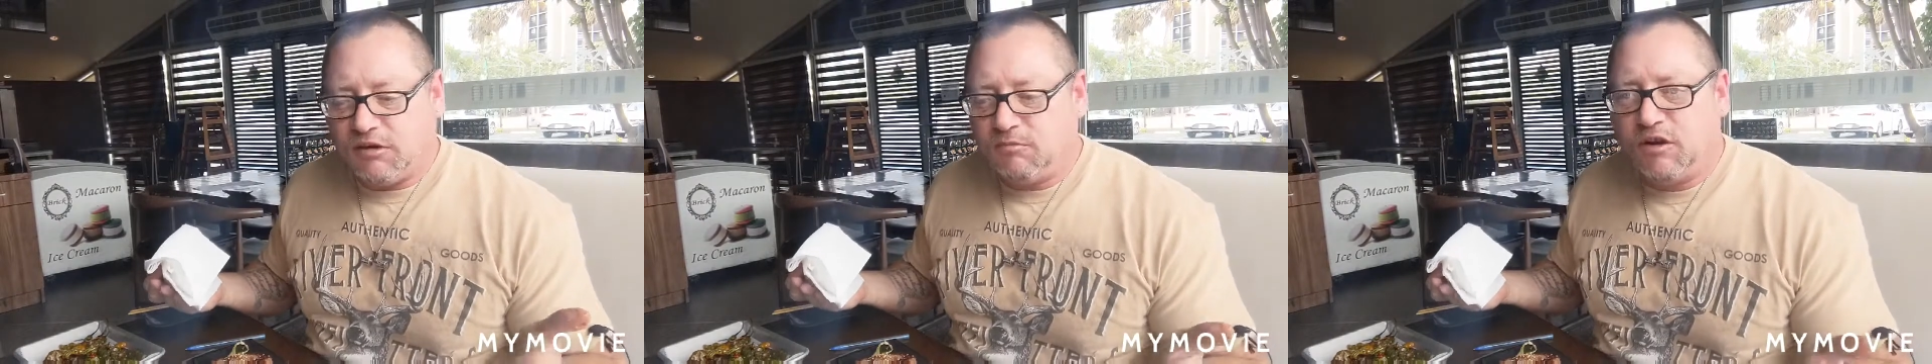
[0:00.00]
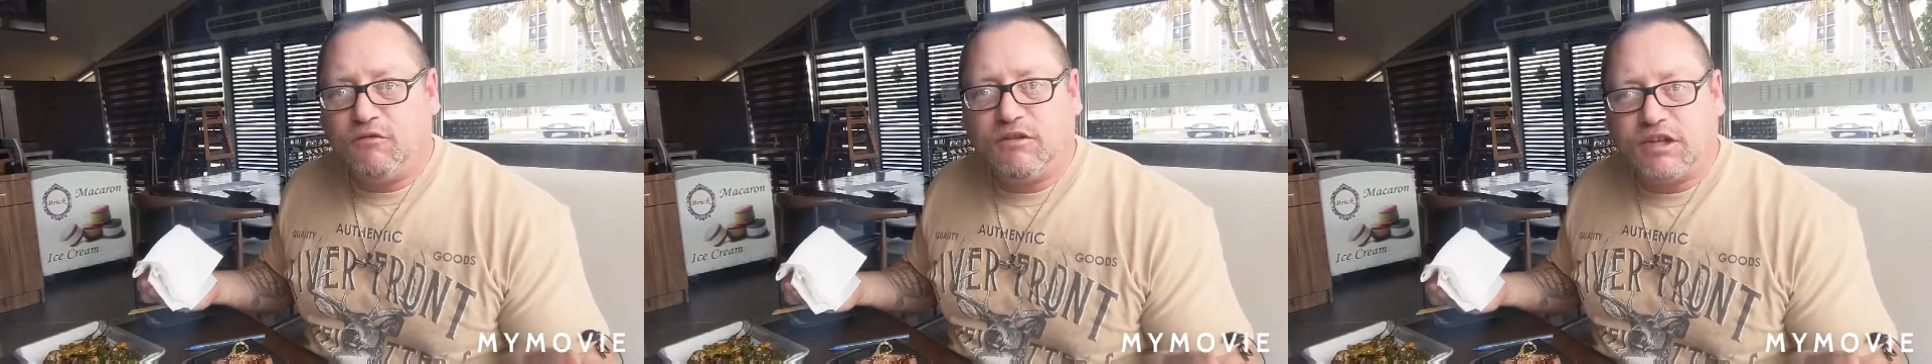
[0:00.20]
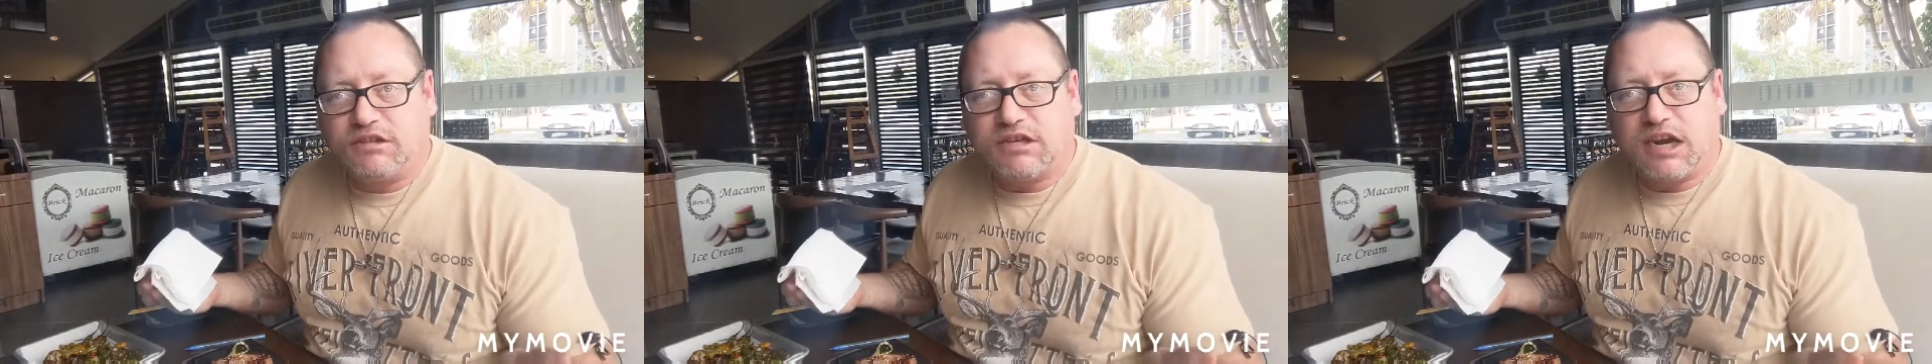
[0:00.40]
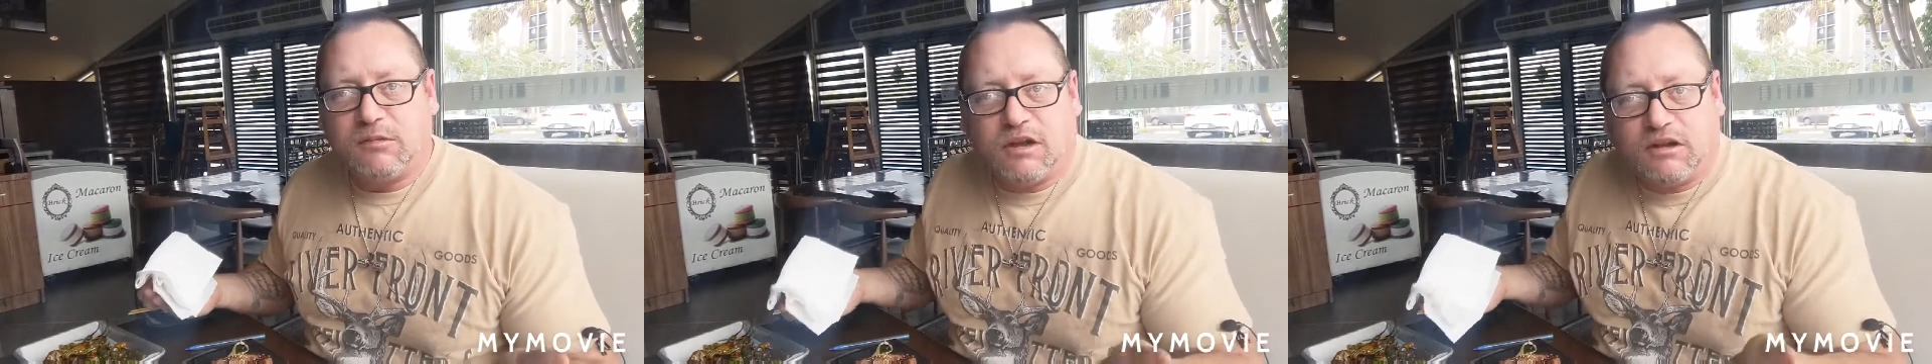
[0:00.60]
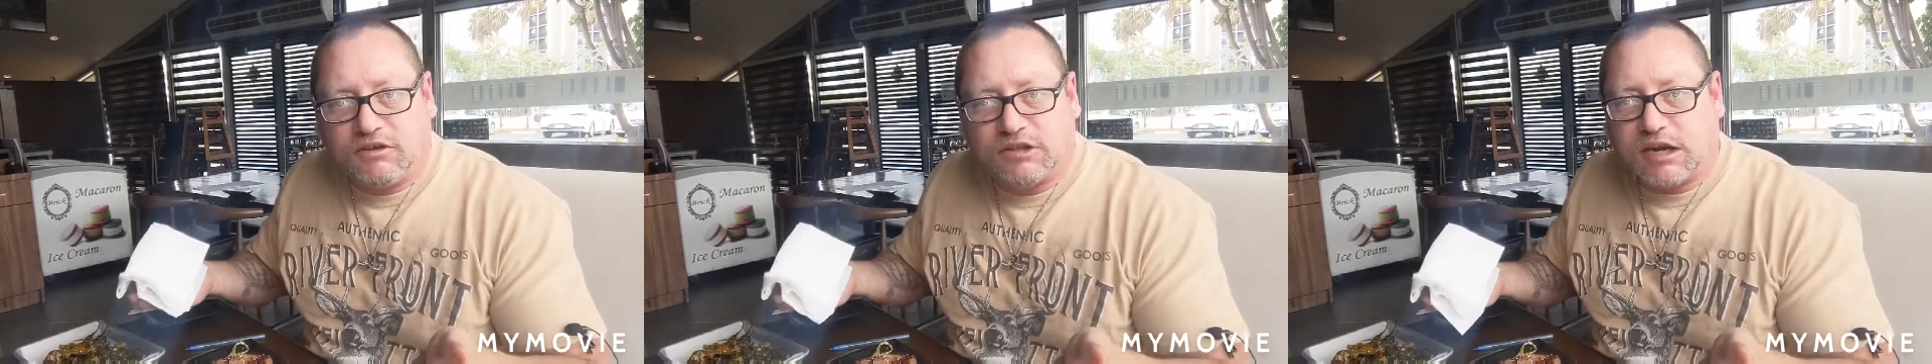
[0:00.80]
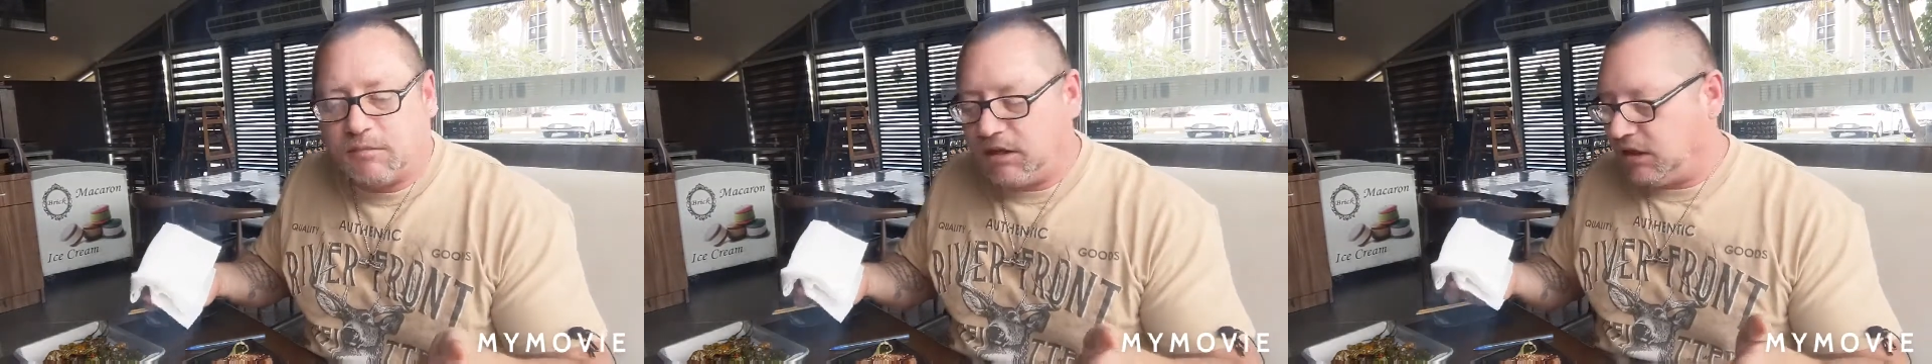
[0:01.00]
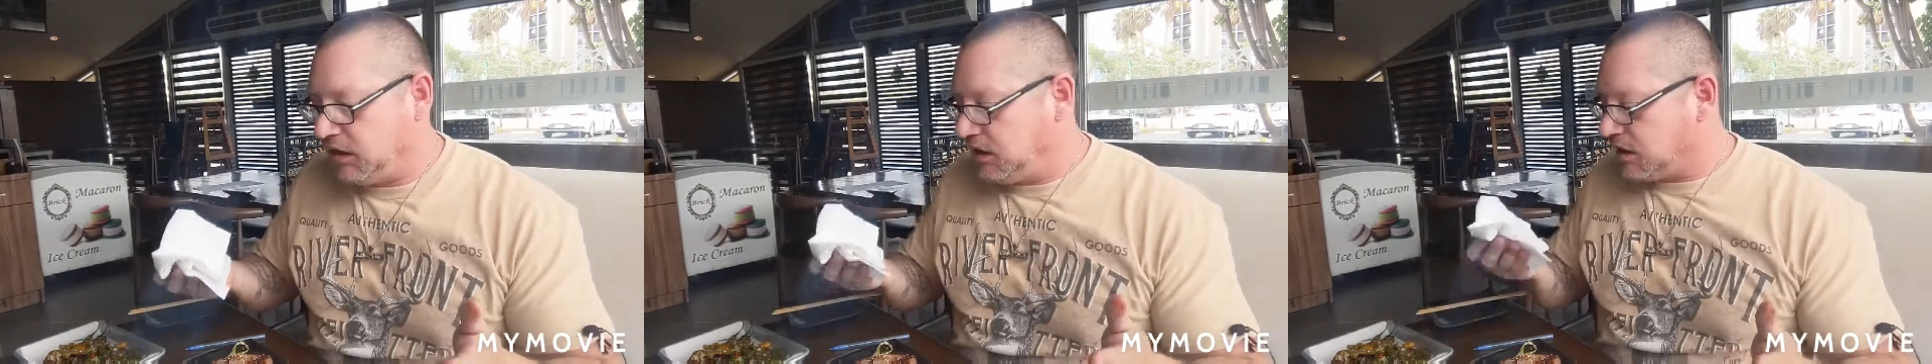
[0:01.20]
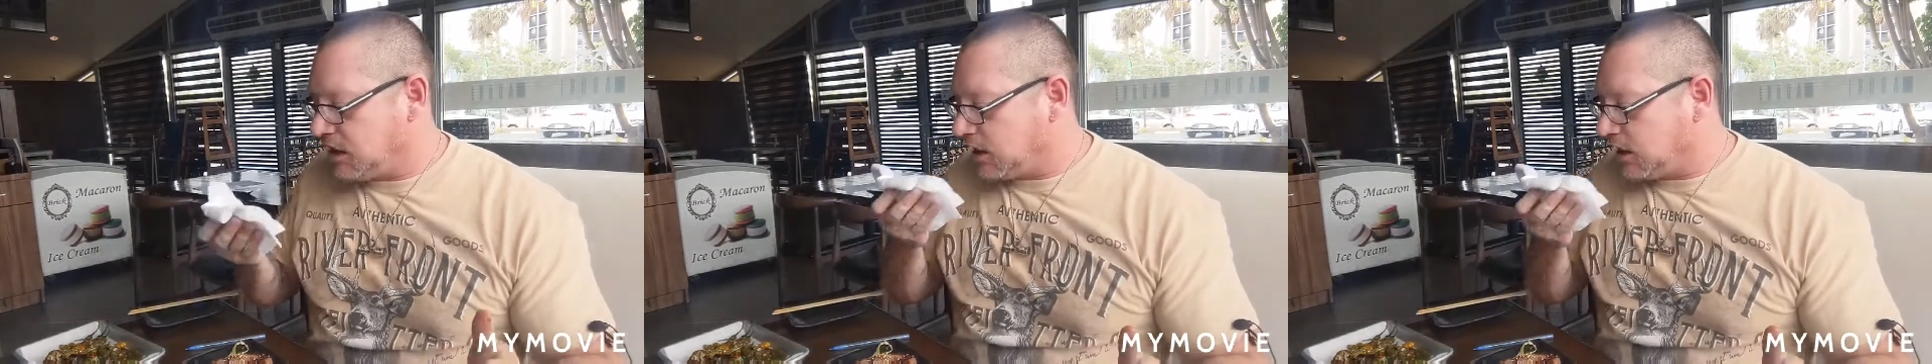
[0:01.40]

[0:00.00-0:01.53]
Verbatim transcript: moving the table every time I lean on